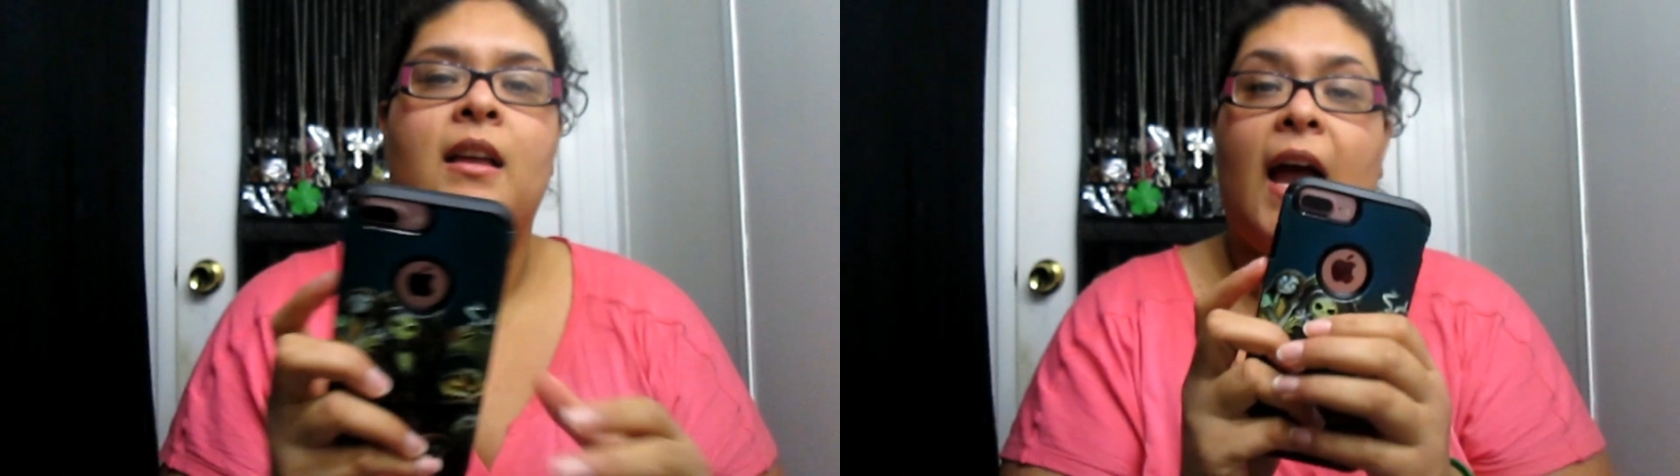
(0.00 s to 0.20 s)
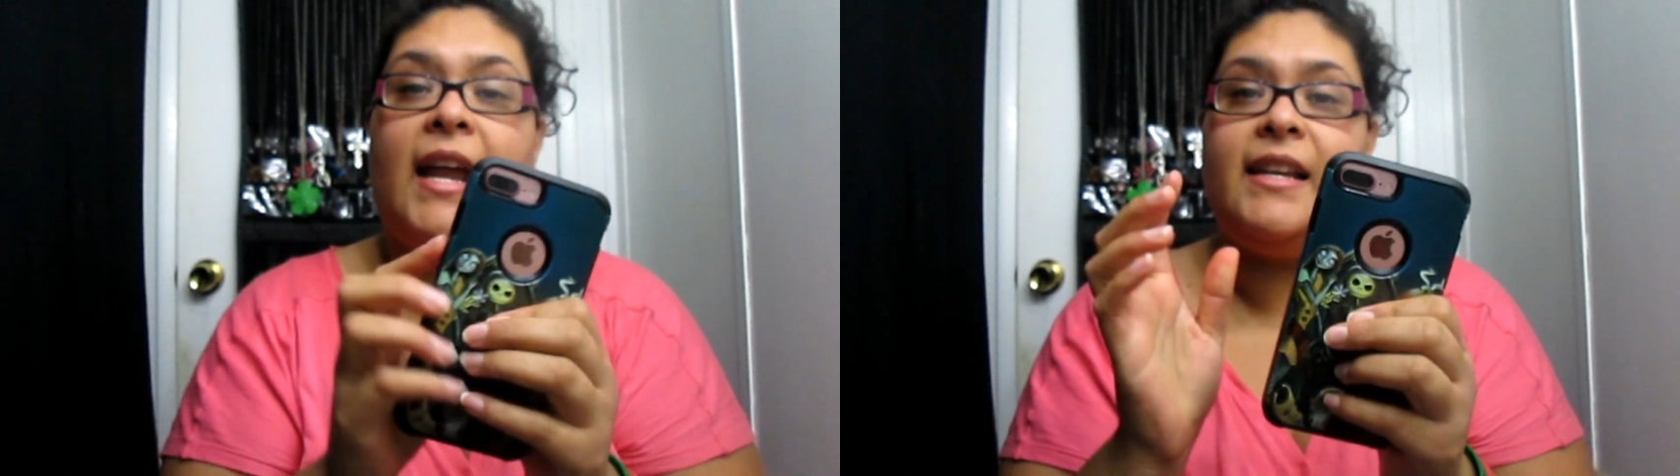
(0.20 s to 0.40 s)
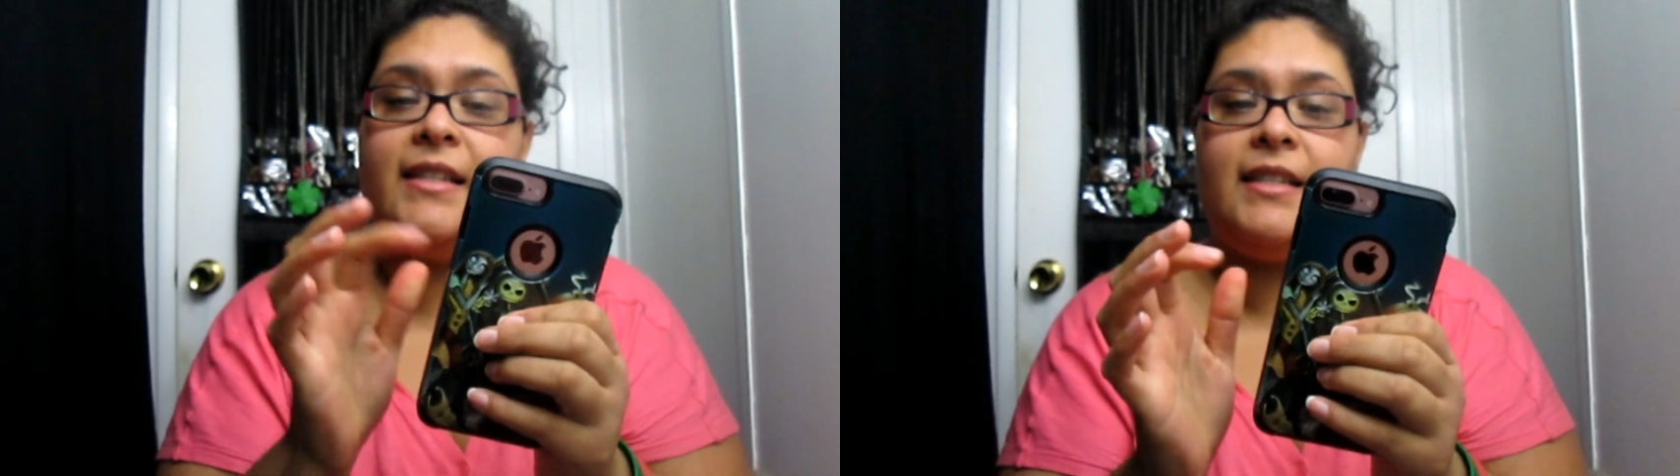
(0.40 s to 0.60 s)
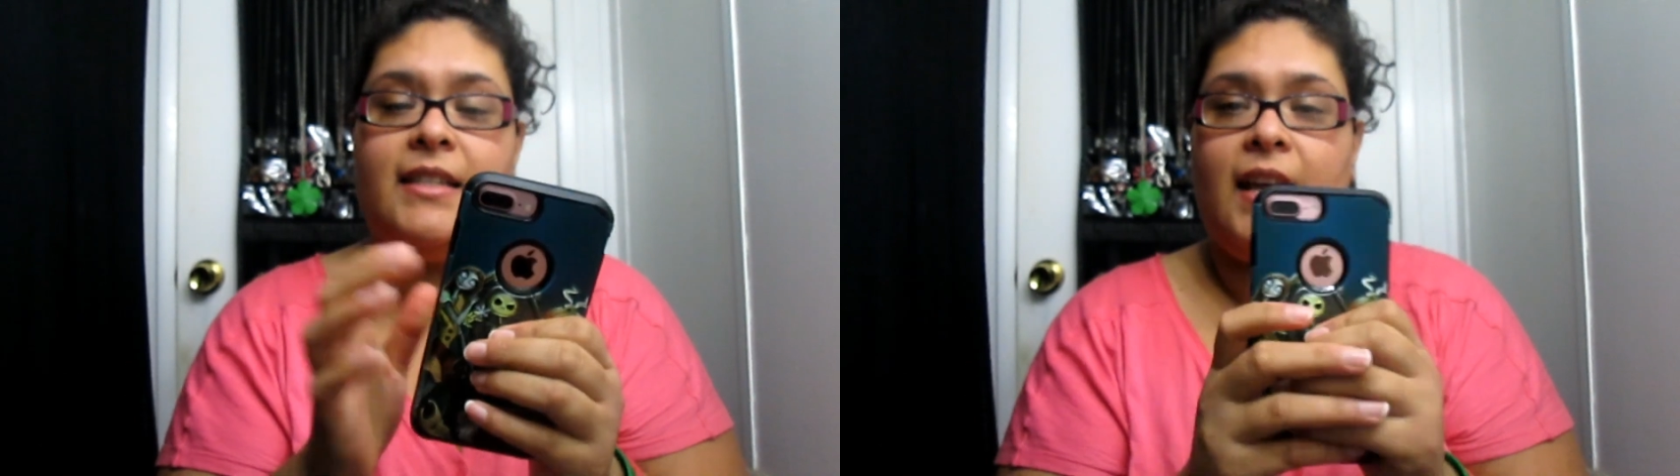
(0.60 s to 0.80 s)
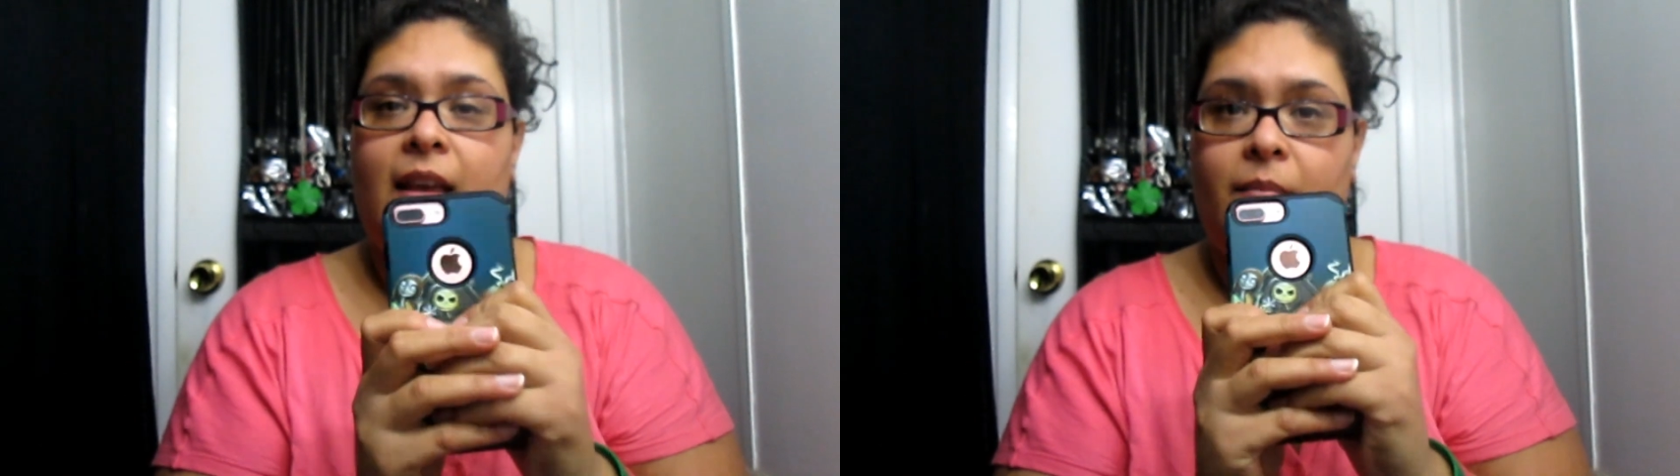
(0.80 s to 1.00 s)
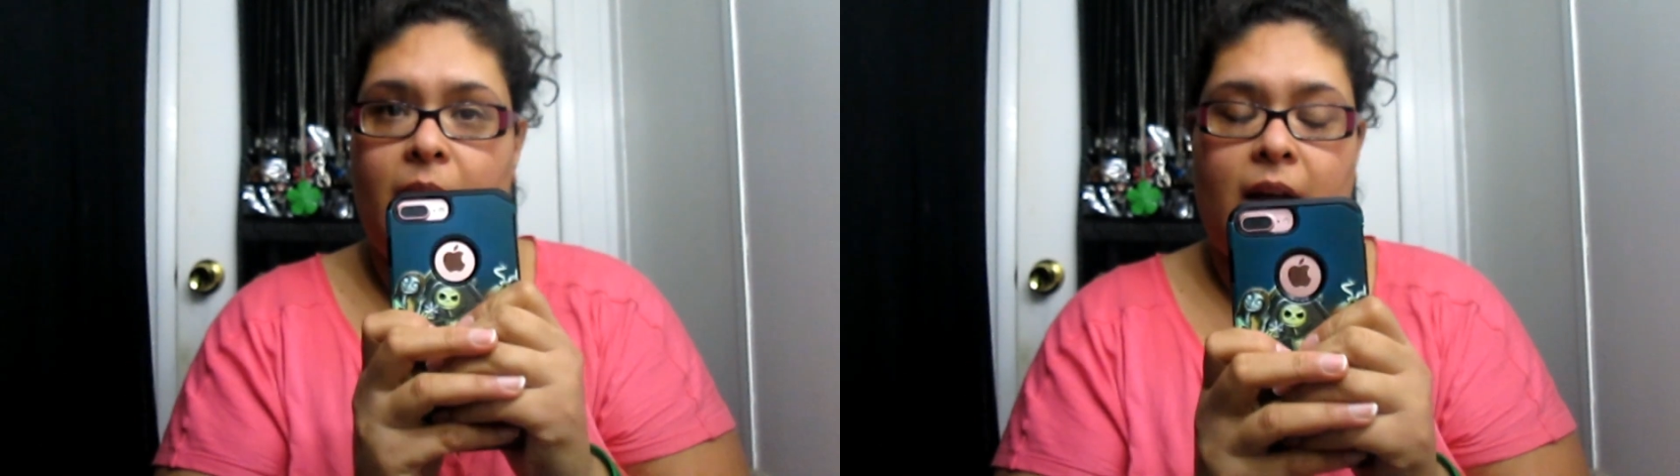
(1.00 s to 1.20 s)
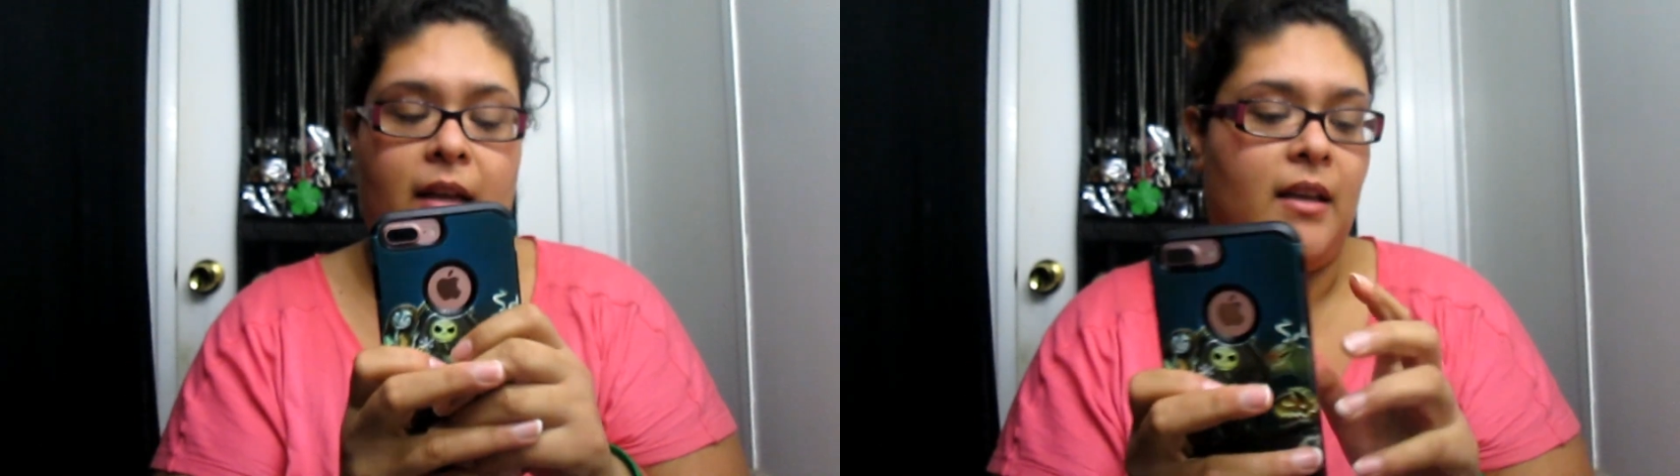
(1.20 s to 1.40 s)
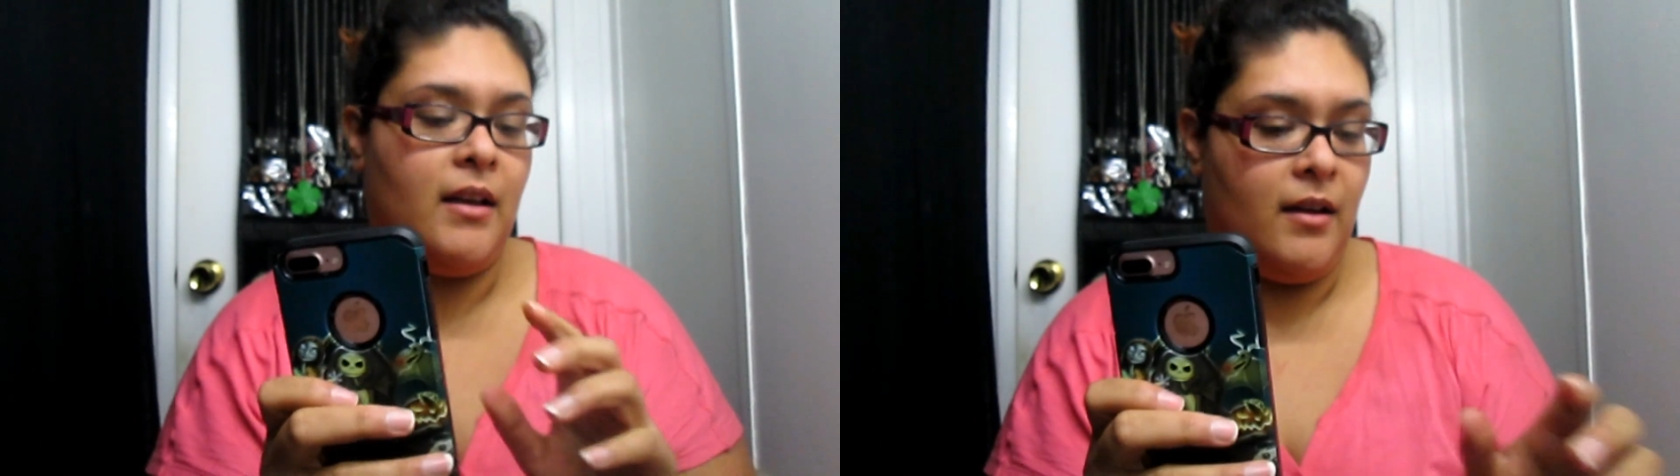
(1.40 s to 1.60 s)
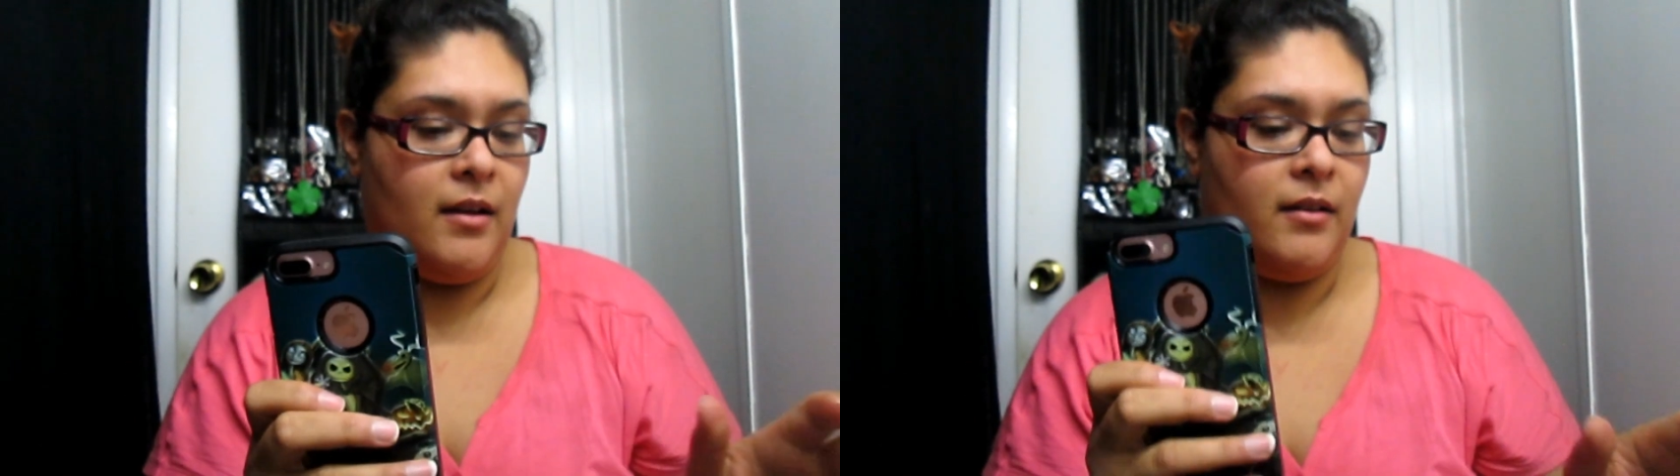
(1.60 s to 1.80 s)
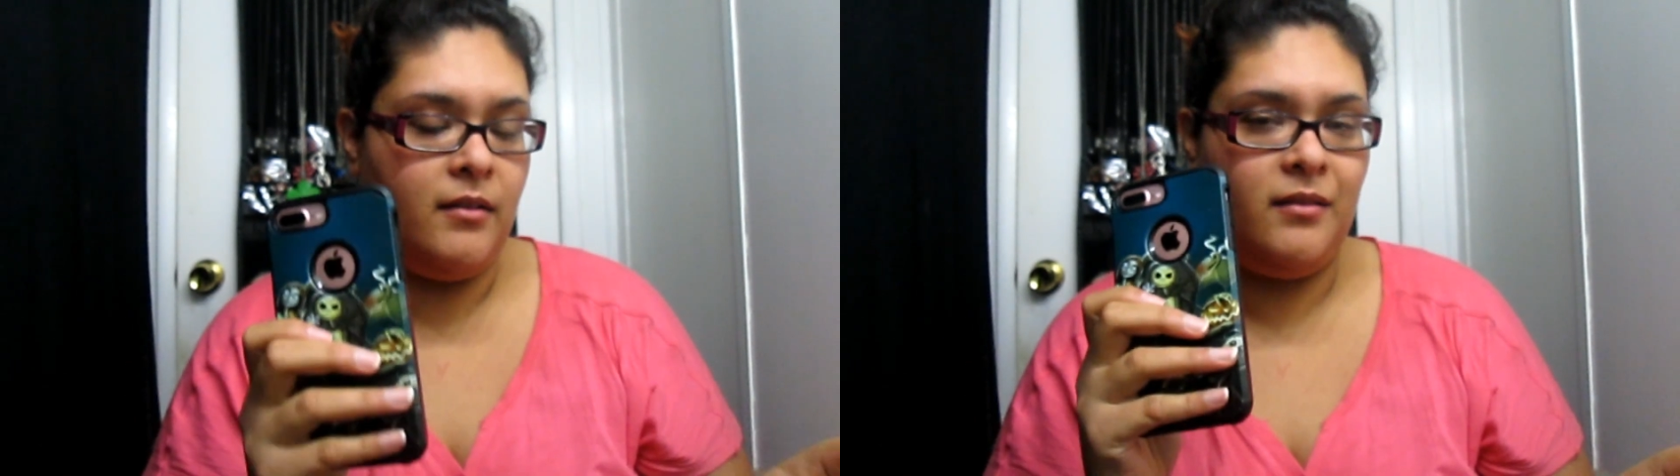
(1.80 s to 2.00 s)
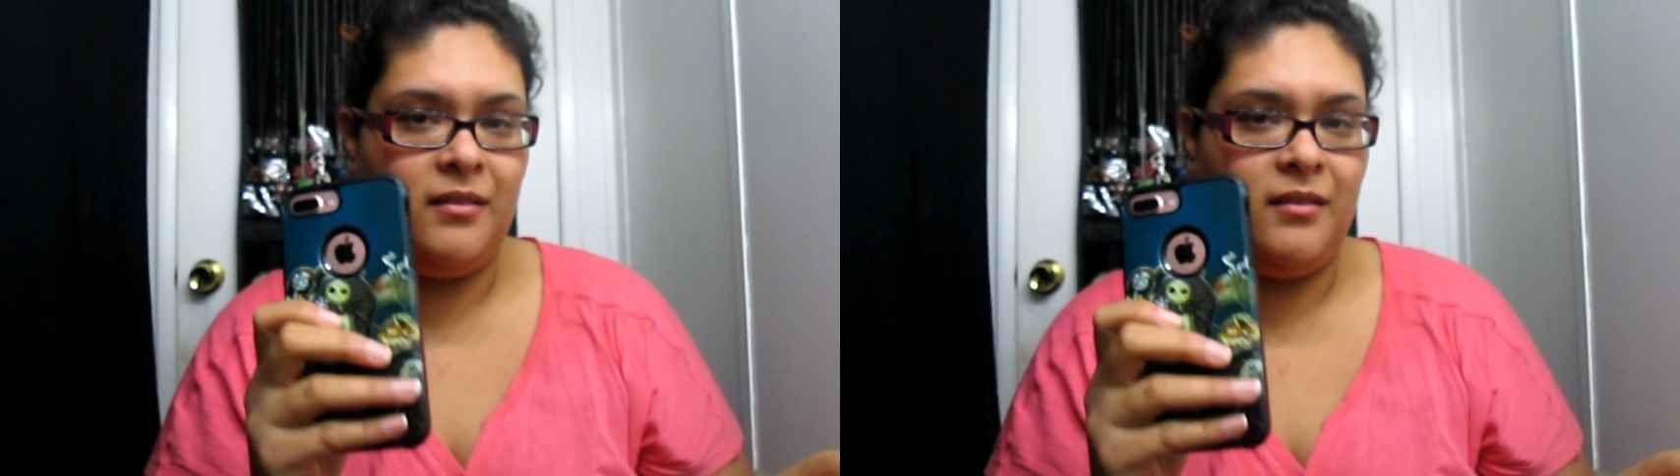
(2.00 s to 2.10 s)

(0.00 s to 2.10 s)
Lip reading: I need to take my